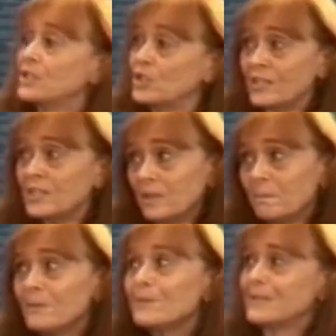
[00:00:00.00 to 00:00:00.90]
Jessica
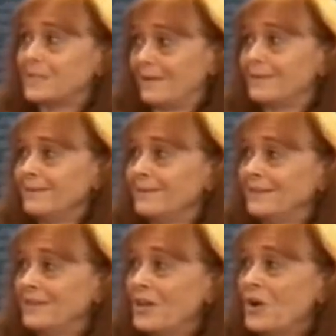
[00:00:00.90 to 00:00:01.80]
Milstead,
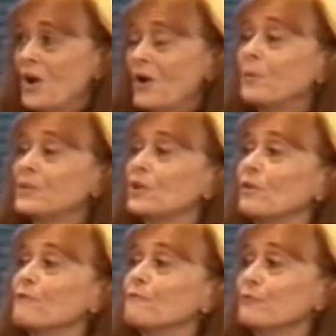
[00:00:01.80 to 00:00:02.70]
who was
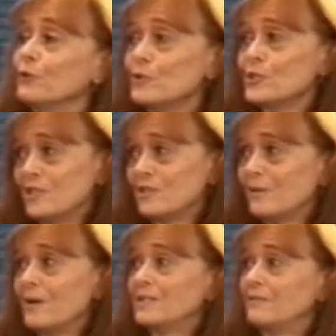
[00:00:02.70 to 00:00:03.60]
her first
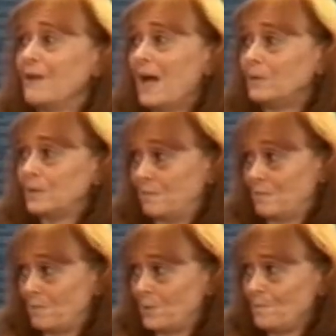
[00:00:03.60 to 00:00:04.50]
year as a faculty
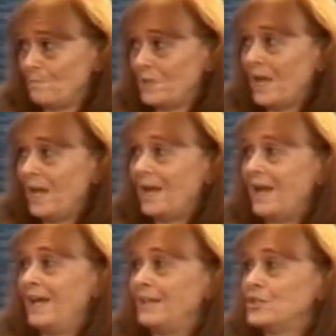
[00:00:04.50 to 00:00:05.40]
member,
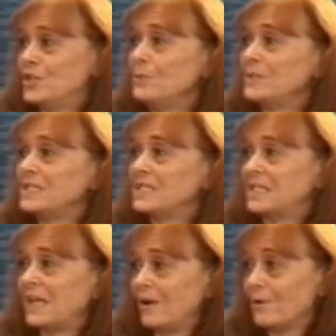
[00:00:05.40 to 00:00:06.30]
and she was as
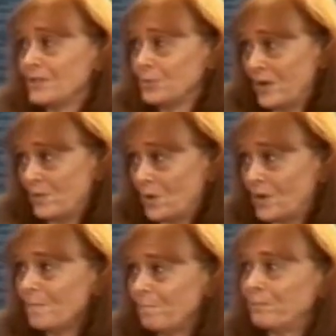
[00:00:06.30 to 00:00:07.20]
scared as we
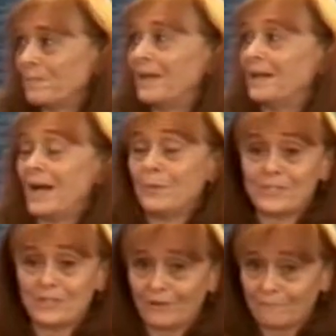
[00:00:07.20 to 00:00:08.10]
were, and I
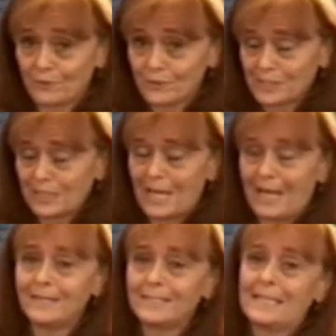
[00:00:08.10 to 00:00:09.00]
was in her first
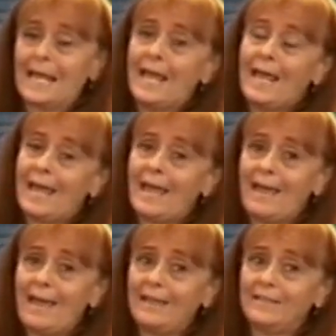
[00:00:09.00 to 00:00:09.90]
class,
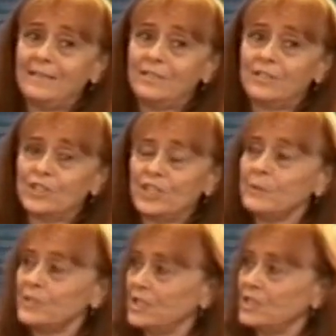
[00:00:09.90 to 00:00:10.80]
and she
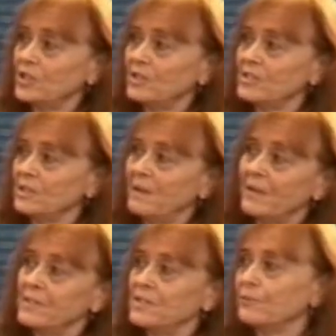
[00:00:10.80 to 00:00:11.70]
was teaching us
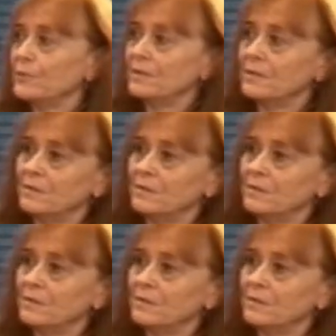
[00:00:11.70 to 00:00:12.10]
about the different